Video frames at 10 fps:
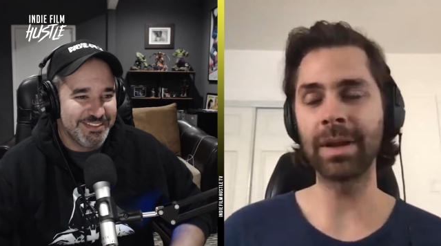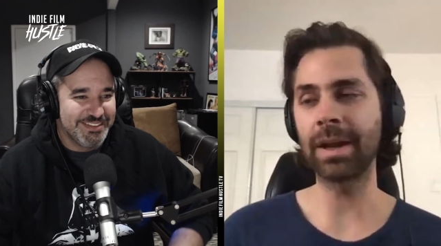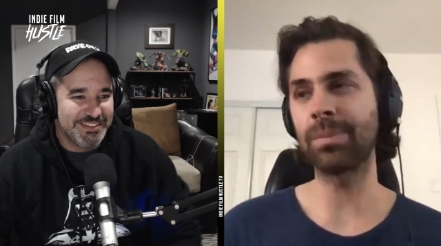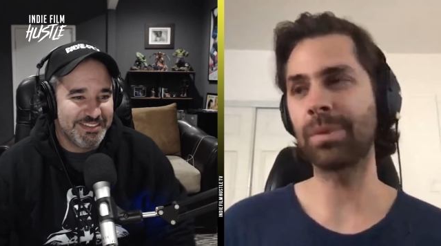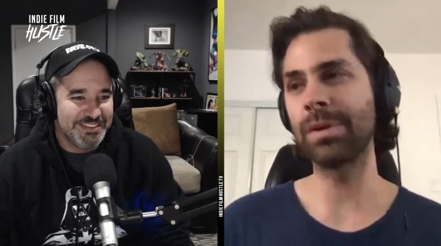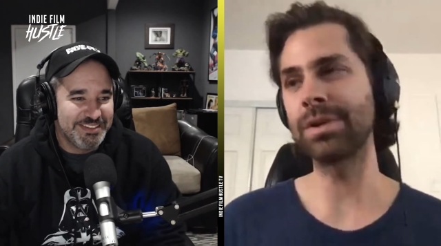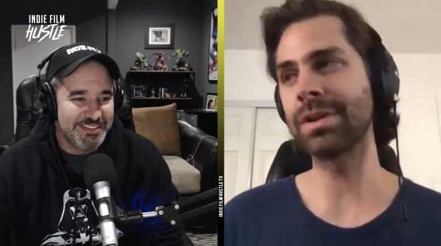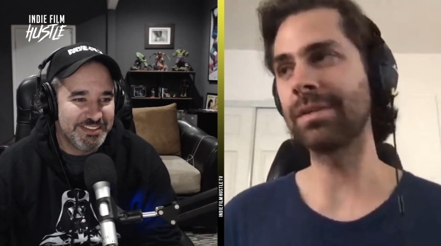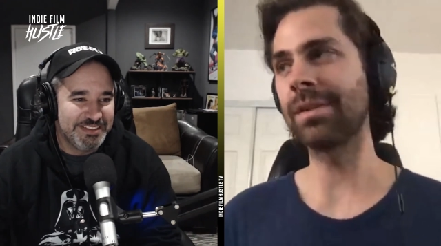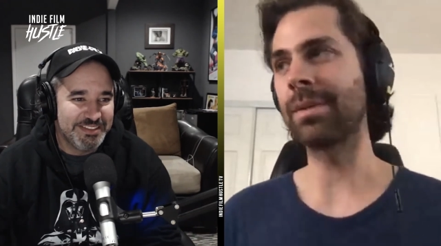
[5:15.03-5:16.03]
Speaker 1: Like I preach
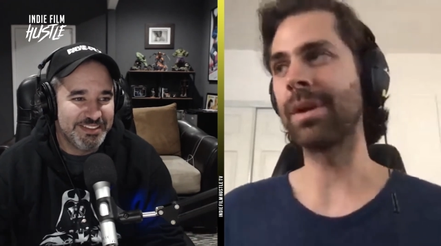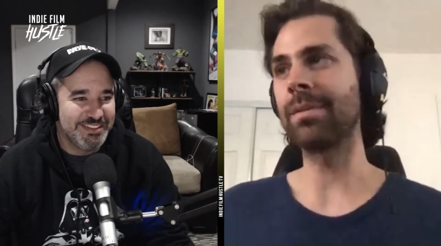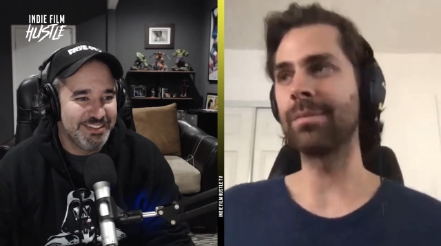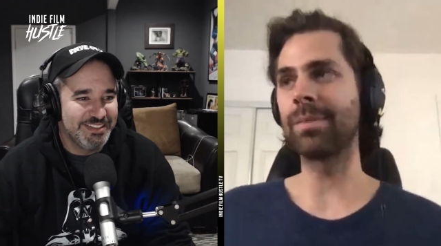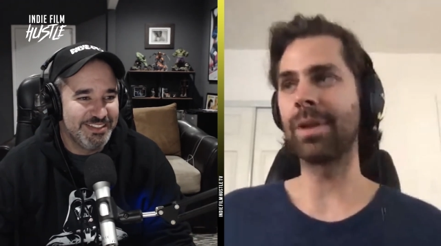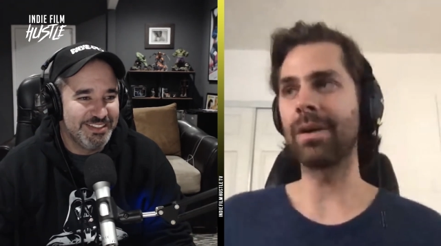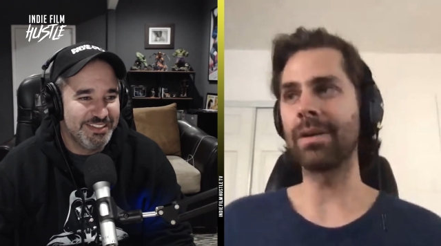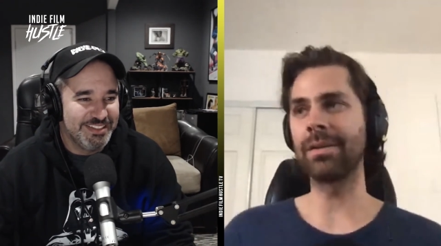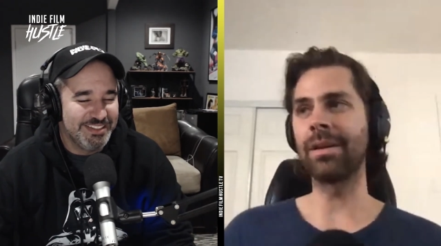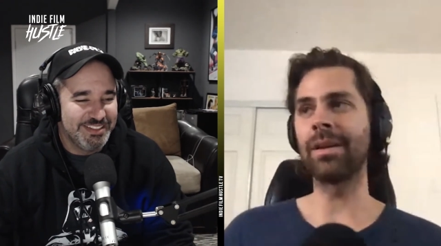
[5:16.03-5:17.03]
this on my
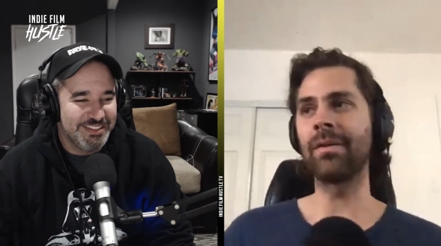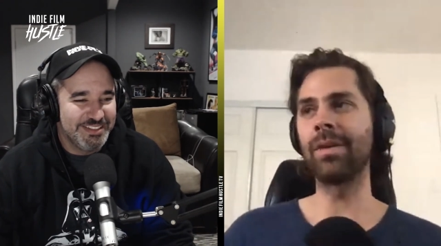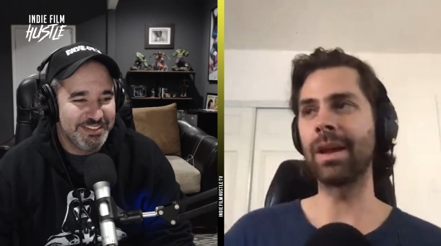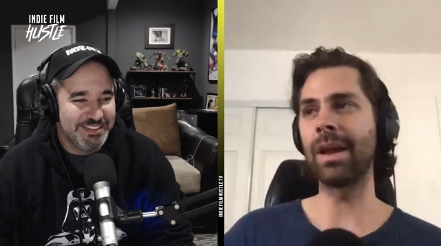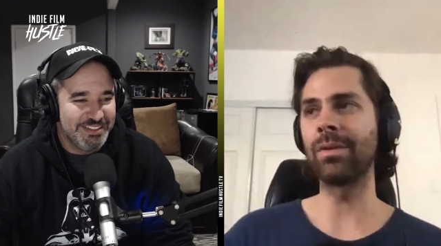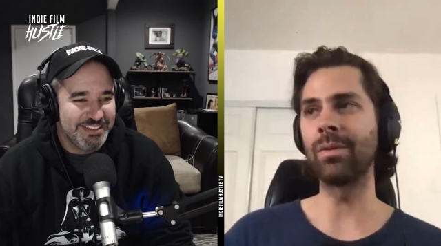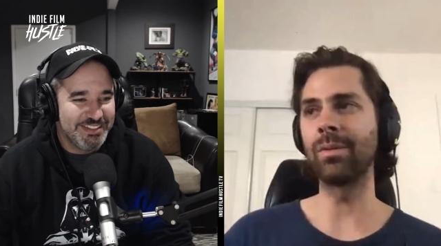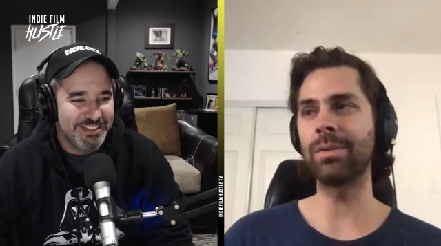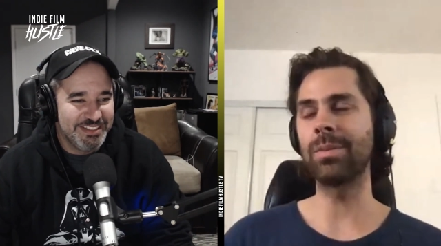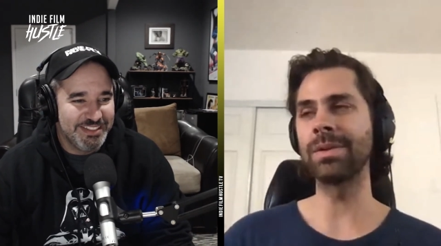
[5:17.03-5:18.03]
blog and everything every week.